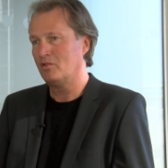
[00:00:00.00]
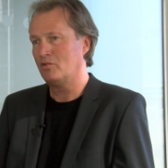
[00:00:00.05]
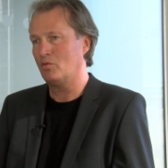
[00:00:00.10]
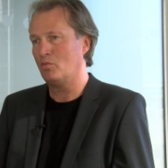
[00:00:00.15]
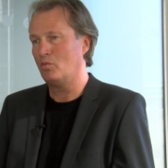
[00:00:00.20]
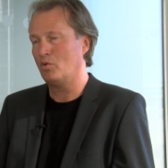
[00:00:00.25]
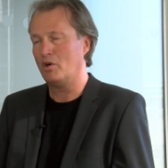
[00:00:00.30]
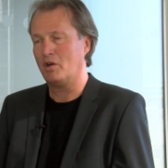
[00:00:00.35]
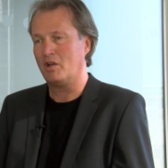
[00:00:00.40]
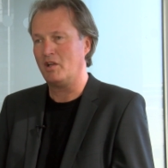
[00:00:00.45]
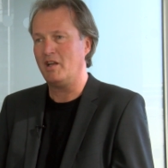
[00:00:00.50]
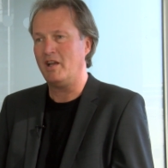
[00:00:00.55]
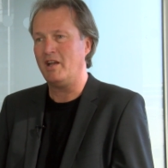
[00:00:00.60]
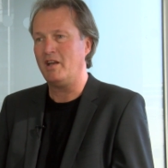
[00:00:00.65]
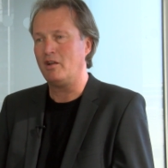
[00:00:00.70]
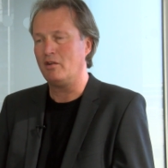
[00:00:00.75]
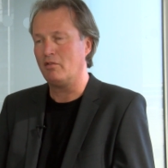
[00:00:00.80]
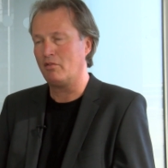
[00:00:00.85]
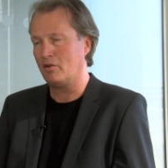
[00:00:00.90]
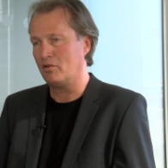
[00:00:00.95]
to work in
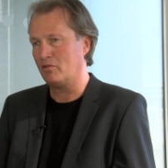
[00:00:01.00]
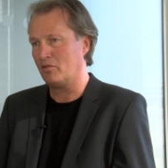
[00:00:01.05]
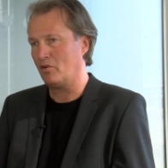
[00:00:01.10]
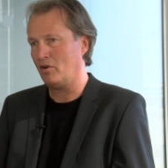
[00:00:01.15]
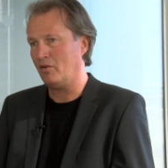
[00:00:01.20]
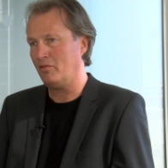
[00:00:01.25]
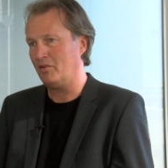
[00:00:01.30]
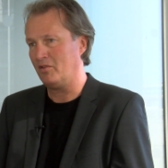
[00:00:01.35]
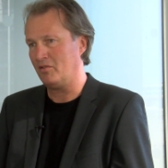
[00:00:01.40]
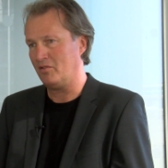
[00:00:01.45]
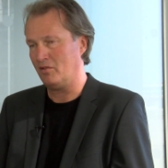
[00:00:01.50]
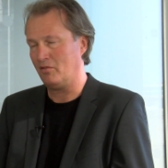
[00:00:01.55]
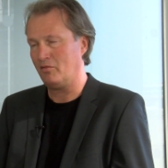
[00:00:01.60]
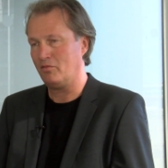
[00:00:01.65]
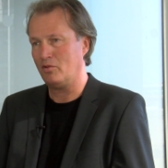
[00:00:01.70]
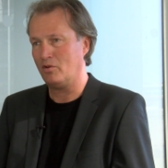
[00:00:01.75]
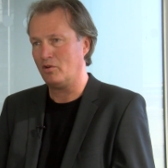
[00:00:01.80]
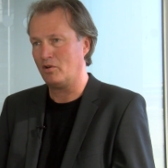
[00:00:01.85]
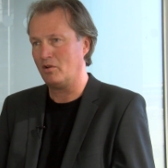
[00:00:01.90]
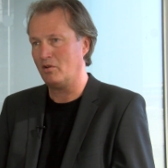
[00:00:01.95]
any of those offices
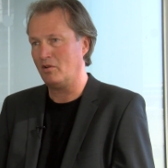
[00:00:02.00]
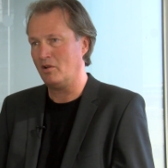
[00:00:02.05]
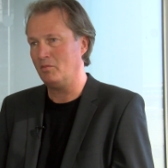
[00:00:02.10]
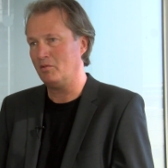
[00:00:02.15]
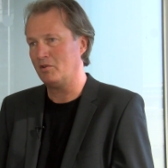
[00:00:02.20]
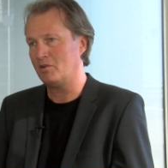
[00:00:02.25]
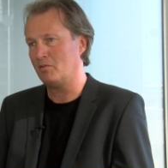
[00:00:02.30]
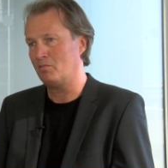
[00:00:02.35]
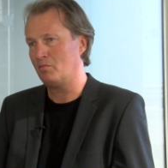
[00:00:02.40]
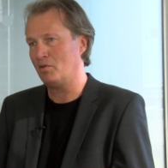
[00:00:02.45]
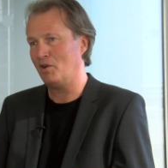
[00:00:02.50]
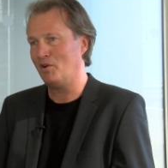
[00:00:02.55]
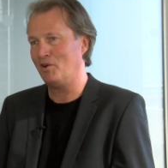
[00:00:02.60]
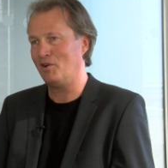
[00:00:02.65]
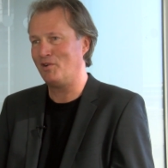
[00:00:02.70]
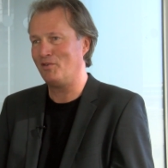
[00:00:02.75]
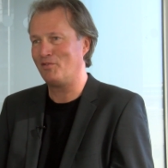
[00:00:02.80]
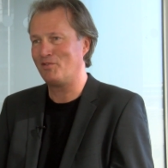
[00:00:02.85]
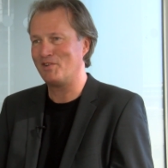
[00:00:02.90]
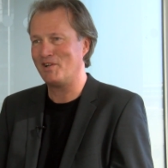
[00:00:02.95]
for a limited
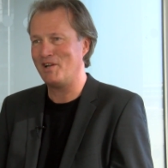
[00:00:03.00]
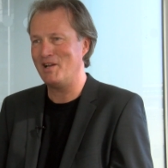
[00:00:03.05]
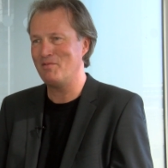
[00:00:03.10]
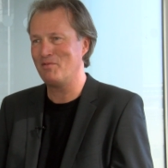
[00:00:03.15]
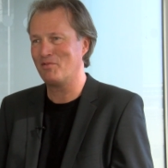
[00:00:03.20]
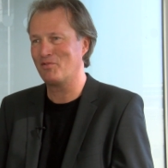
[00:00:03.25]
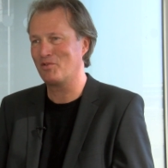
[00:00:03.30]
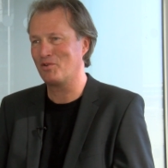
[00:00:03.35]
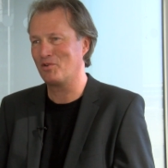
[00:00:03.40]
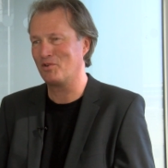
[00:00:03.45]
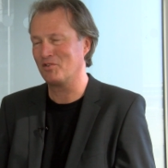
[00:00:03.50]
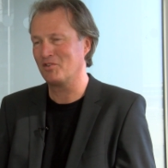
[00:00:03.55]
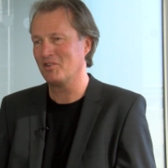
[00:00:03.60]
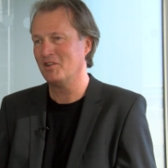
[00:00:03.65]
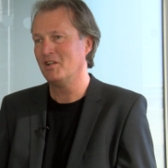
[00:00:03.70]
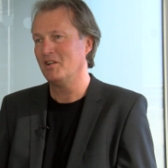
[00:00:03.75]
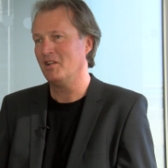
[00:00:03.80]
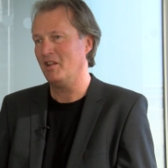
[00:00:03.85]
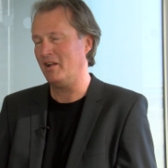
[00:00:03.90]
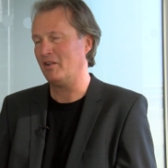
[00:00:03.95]
period of time, of course.
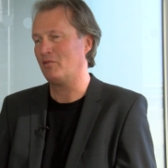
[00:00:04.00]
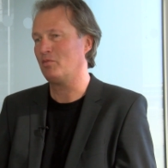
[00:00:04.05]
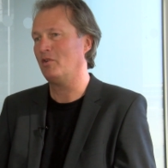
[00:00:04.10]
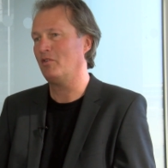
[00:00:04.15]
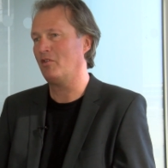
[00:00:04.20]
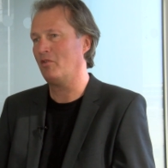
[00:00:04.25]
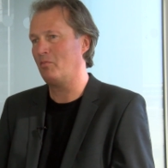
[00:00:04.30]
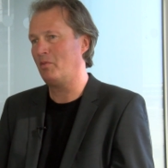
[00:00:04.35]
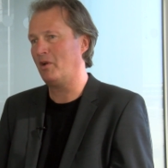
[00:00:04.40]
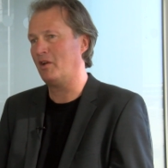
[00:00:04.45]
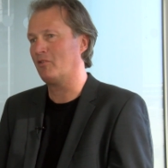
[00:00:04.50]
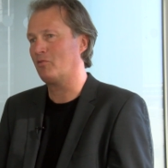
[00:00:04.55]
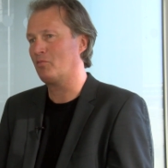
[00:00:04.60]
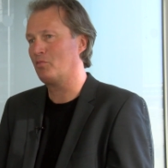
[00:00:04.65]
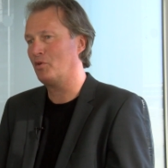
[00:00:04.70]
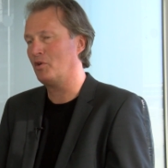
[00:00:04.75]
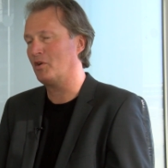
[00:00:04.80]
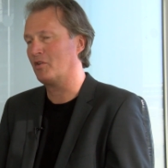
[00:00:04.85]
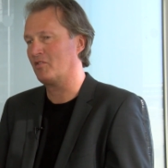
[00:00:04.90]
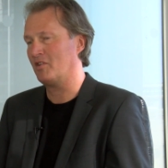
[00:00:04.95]
And that's one of the biggest
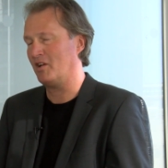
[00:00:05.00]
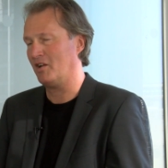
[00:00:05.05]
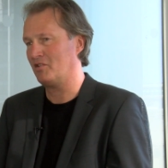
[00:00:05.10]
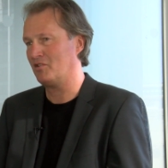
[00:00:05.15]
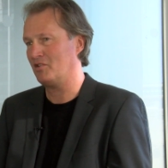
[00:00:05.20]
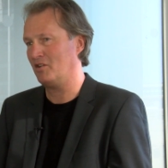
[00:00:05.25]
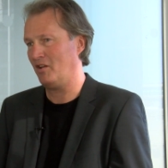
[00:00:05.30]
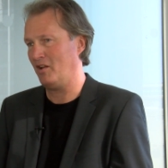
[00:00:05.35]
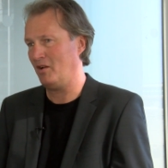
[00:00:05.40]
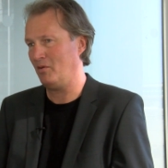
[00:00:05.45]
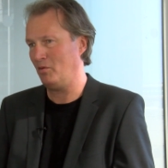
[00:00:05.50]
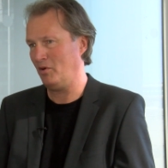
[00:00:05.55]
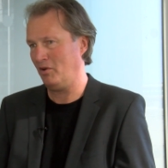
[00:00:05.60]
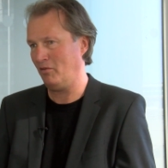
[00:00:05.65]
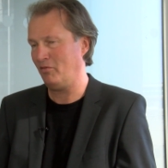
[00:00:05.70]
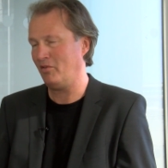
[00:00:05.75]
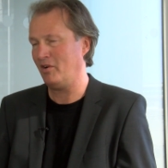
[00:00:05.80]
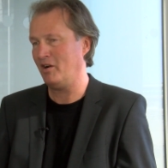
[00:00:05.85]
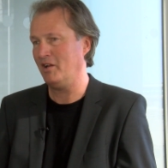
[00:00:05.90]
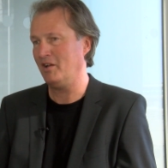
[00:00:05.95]
perks, actually, that we
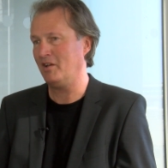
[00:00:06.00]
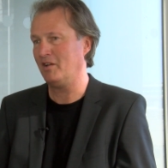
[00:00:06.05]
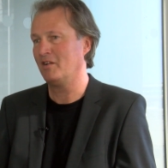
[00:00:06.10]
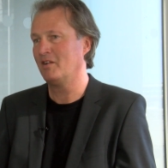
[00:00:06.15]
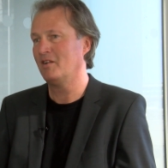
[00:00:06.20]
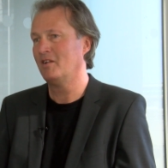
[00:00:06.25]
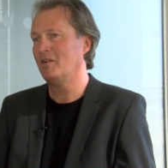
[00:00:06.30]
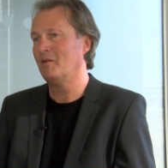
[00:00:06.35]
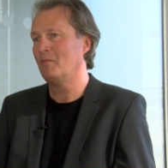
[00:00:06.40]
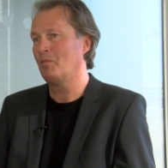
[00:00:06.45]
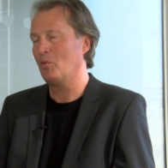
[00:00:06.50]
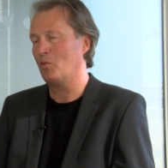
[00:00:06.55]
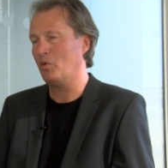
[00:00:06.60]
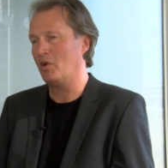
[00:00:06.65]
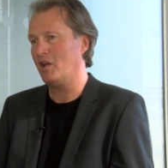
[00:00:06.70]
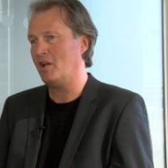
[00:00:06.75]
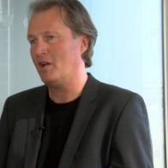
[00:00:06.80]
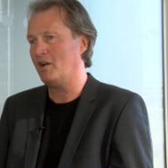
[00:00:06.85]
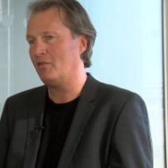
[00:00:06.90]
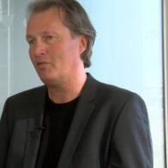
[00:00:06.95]
find
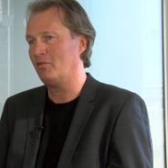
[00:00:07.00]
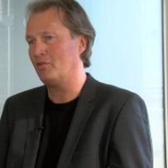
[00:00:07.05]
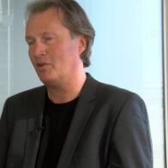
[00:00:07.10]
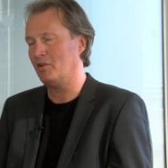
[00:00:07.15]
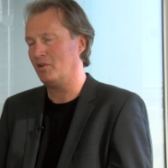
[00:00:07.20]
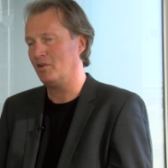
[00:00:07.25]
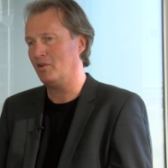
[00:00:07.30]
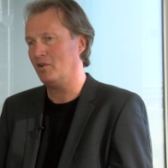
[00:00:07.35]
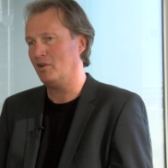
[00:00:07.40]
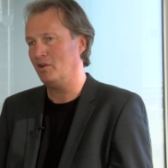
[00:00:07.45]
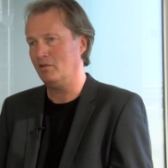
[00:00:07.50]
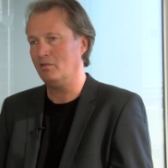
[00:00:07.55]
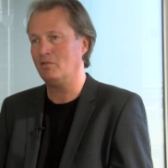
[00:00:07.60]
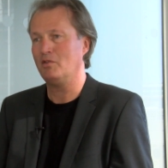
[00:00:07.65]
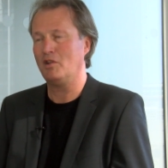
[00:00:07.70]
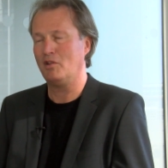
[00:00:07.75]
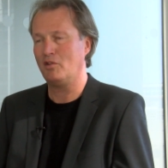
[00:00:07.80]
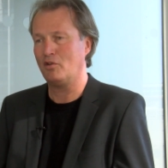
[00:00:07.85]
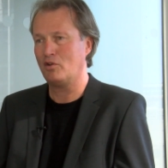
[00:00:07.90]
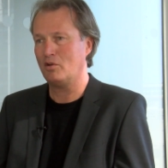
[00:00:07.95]
we have
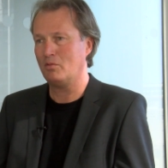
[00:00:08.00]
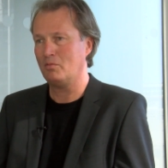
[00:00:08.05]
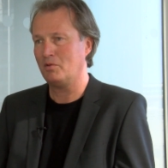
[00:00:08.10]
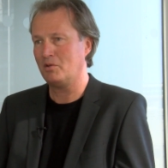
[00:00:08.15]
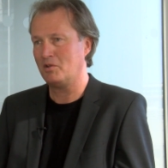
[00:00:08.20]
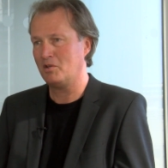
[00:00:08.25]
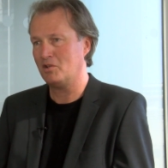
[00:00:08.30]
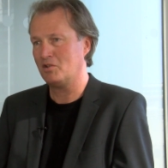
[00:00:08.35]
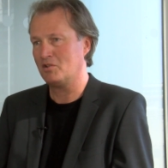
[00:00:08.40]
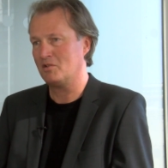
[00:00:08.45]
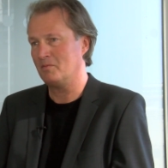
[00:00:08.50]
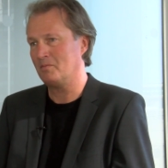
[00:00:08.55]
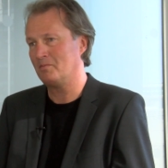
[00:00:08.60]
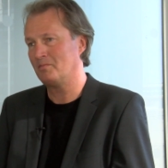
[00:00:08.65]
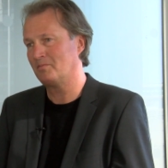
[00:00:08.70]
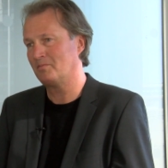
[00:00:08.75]
in the competition.